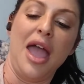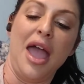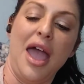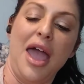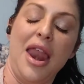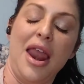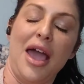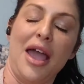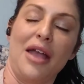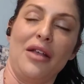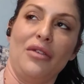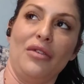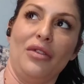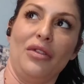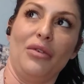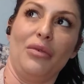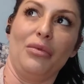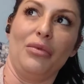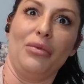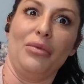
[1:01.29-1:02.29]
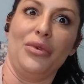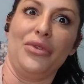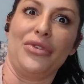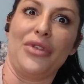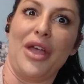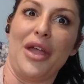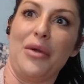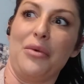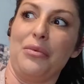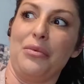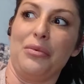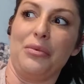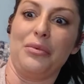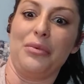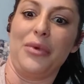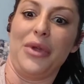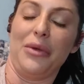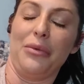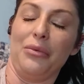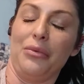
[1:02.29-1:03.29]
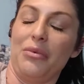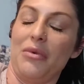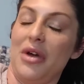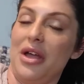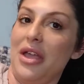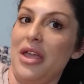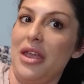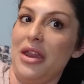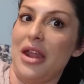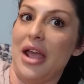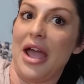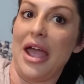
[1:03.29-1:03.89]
And I was like, "Wait, what?"